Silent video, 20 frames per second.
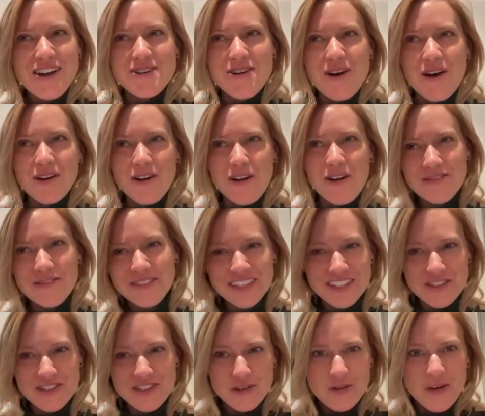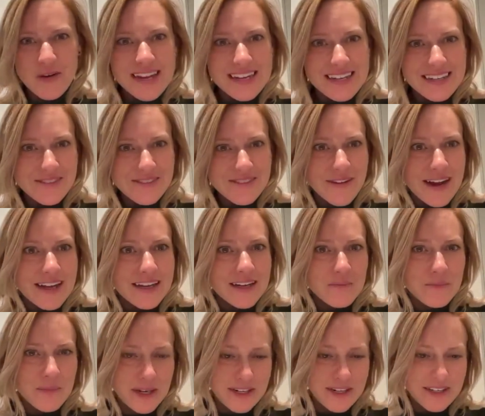not all of it is great, right?
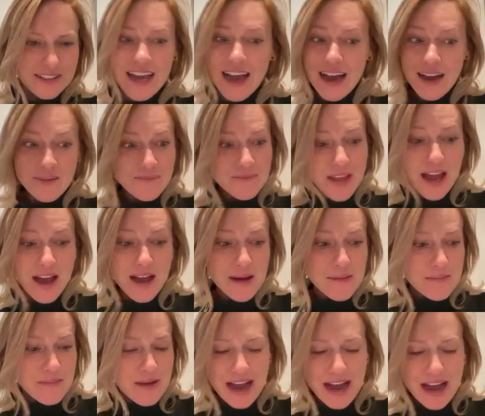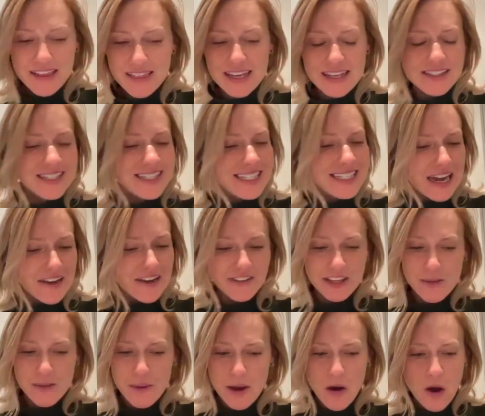But yeah, I think it's
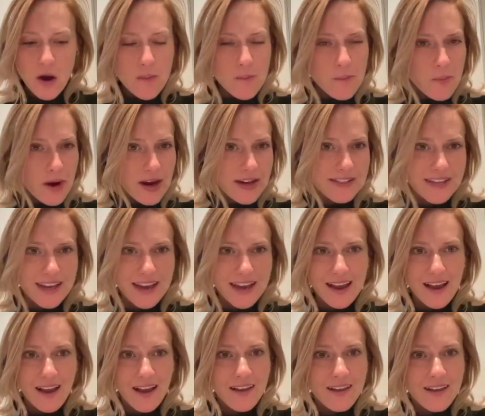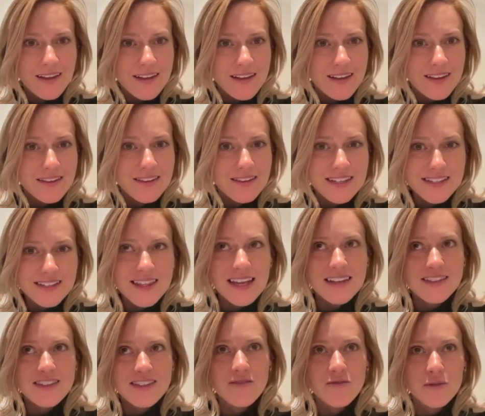definitely about embracing these
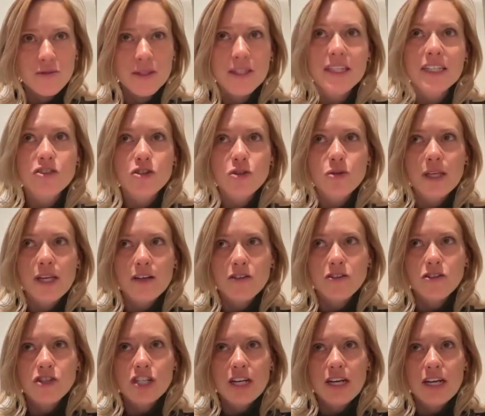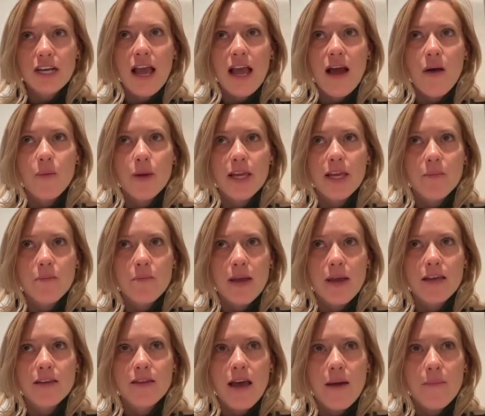things and really truly understanding how we can
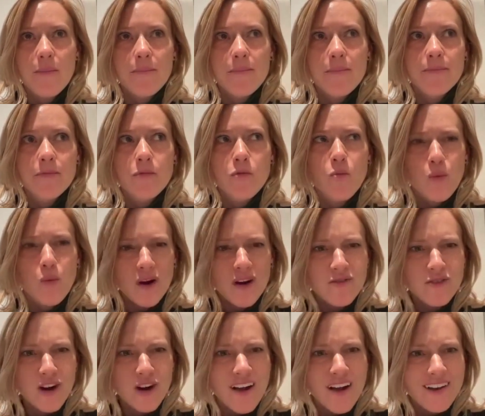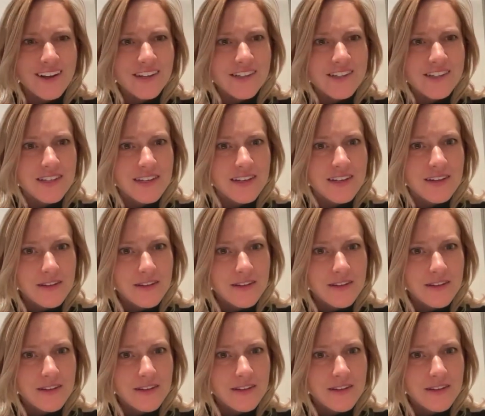make them work for us.